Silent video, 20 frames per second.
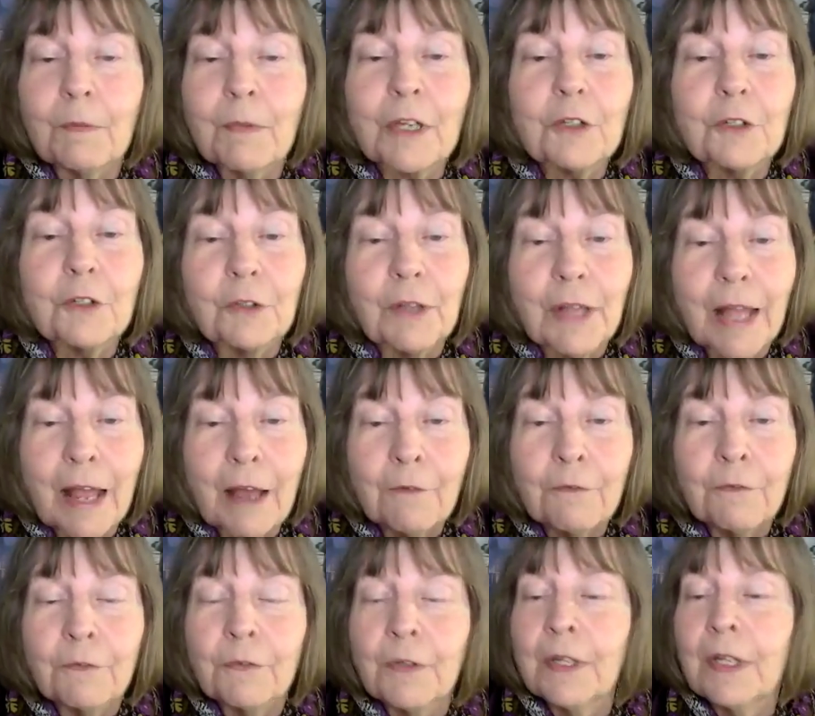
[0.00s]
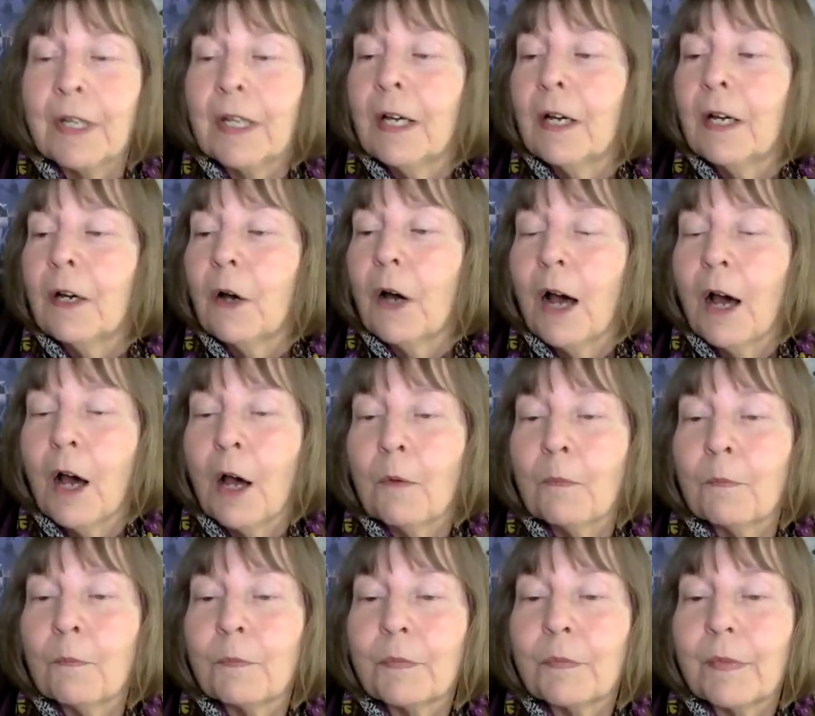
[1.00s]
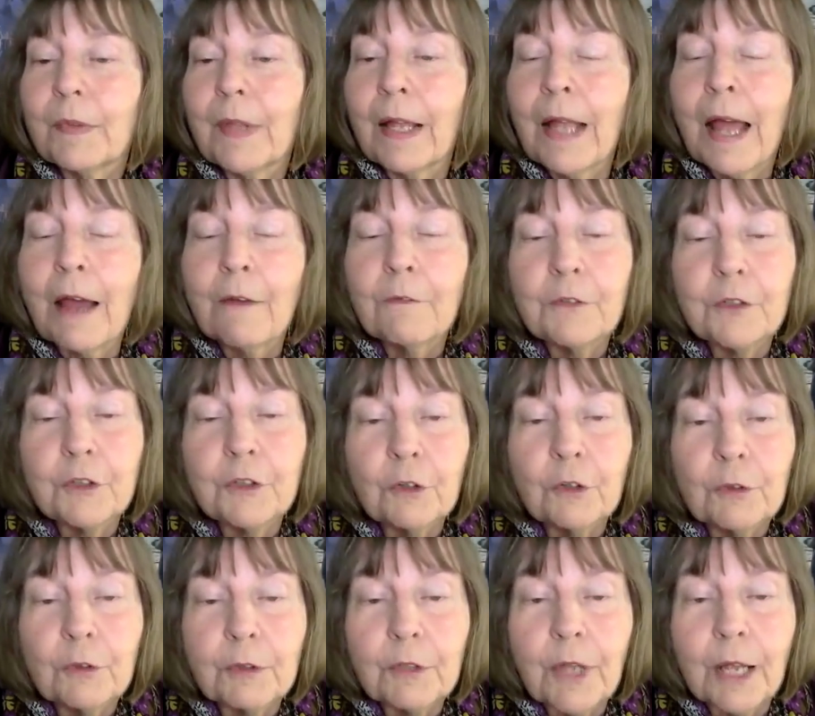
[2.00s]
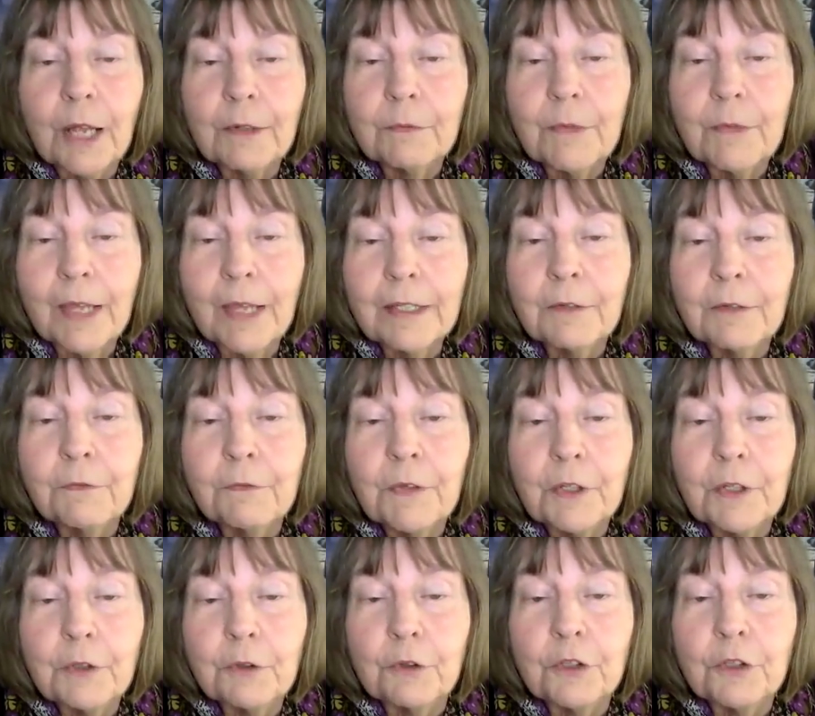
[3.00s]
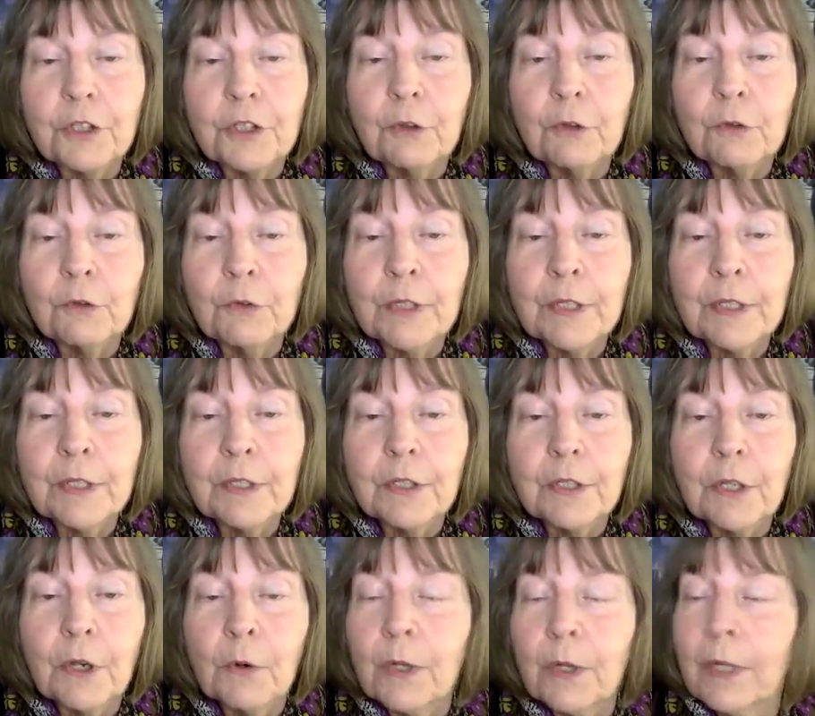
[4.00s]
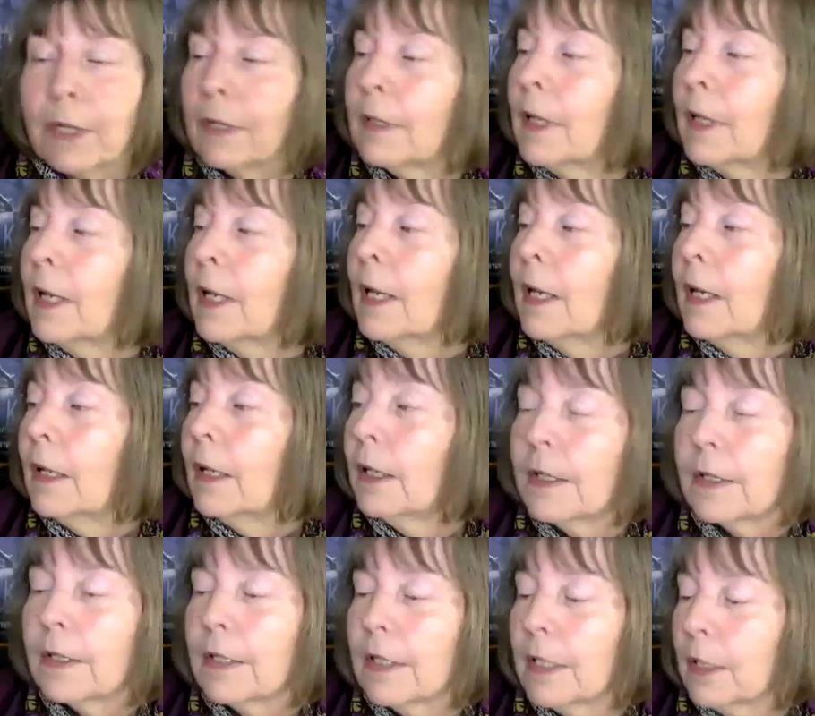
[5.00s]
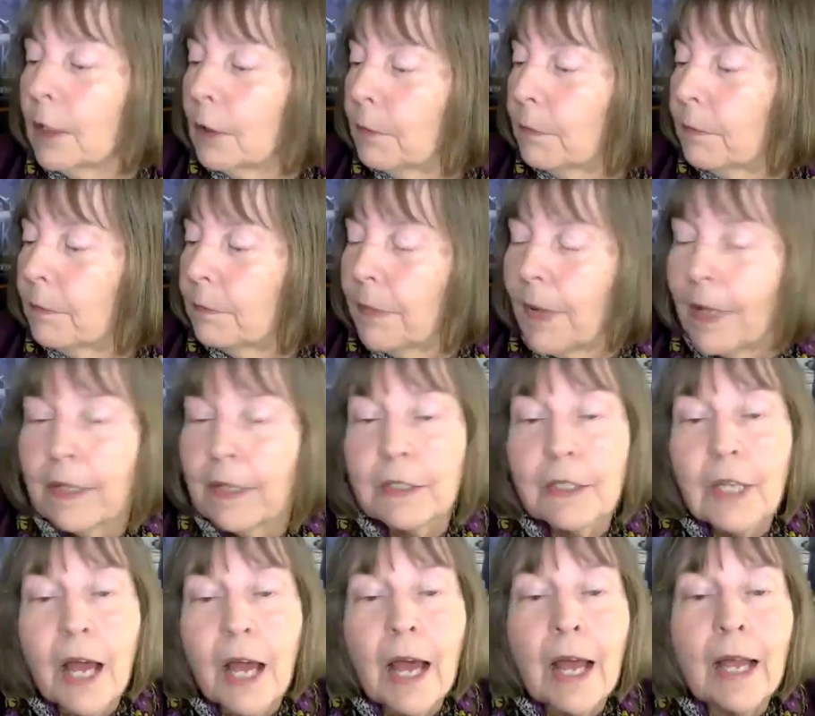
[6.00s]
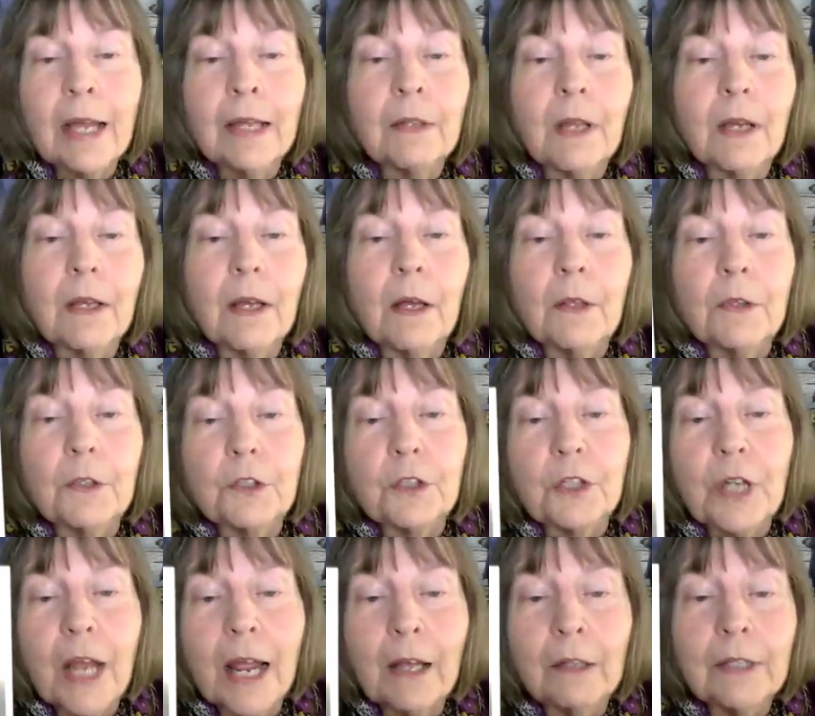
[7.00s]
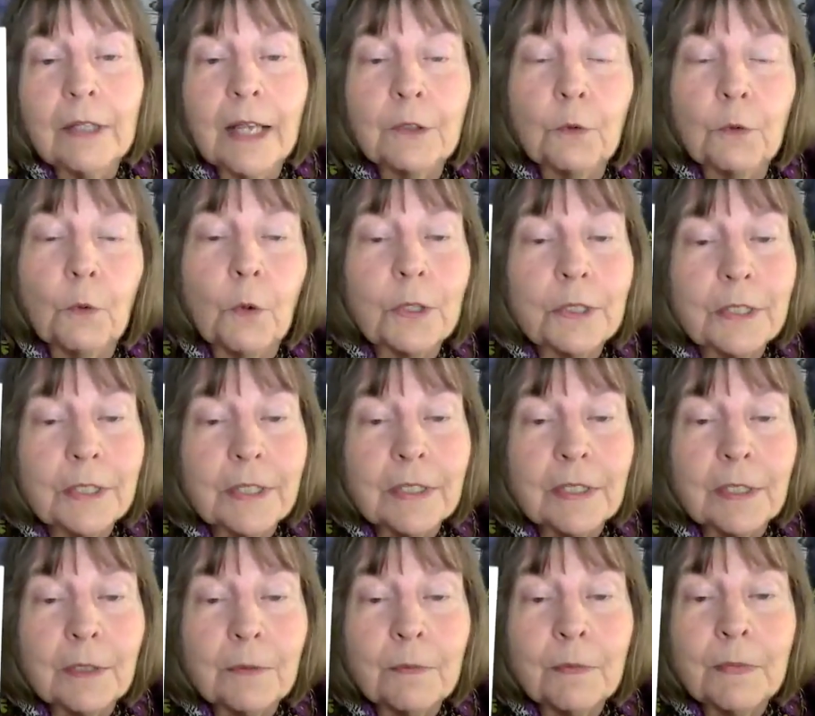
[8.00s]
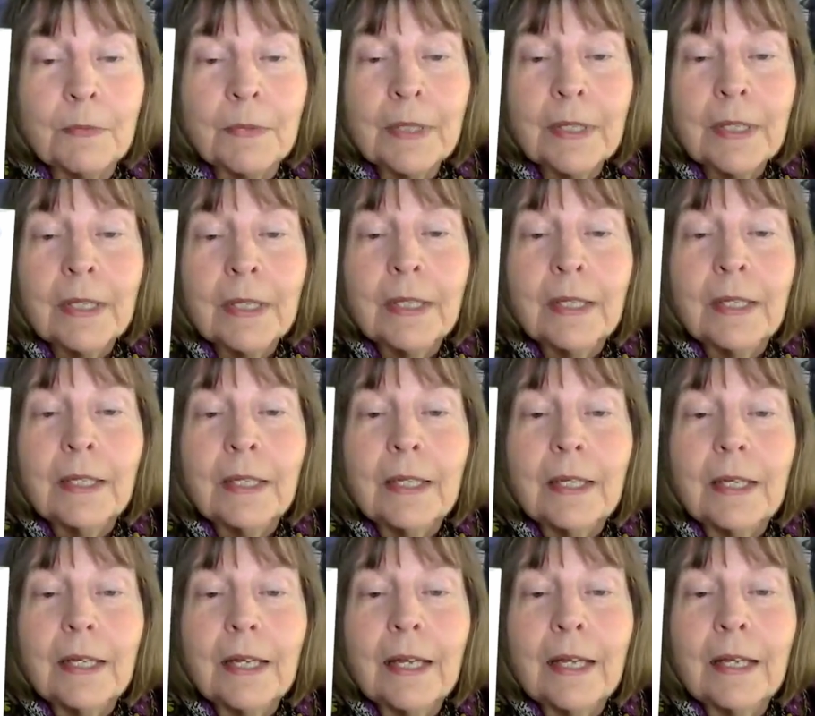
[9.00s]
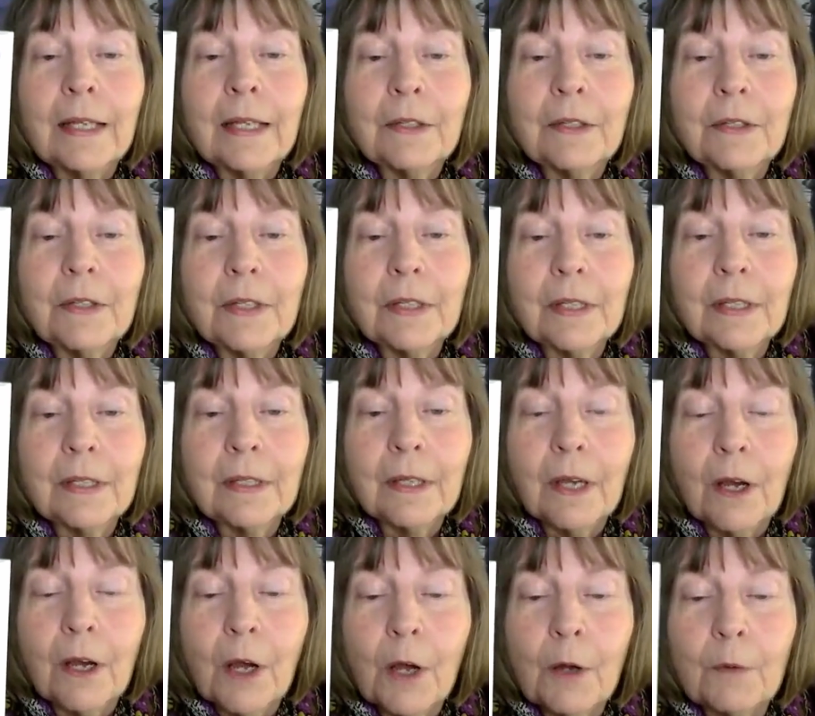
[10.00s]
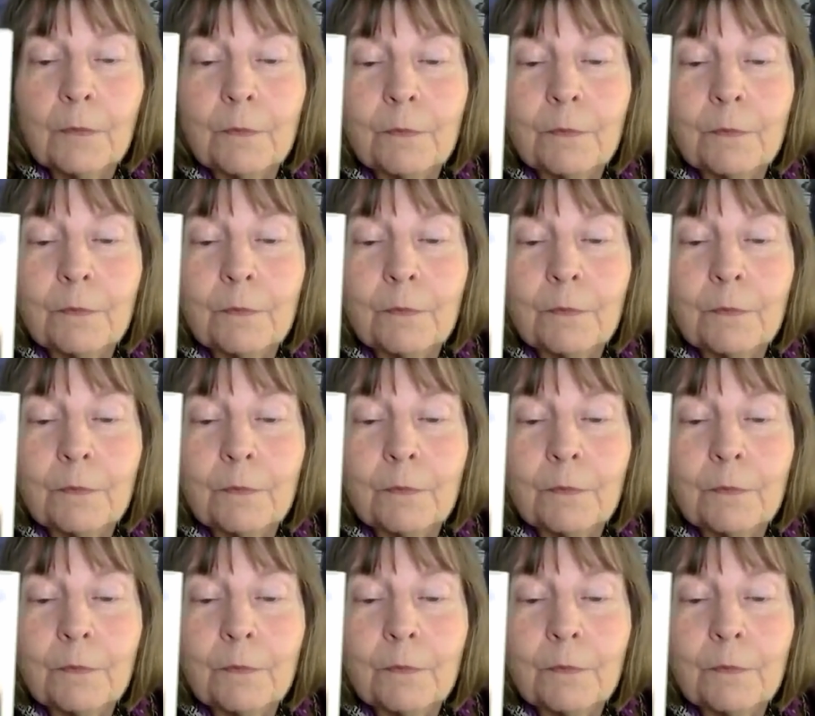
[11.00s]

that makes you laugh. I have children. I like to feature children. So, in Concealed by the Tide, the child has autism, and the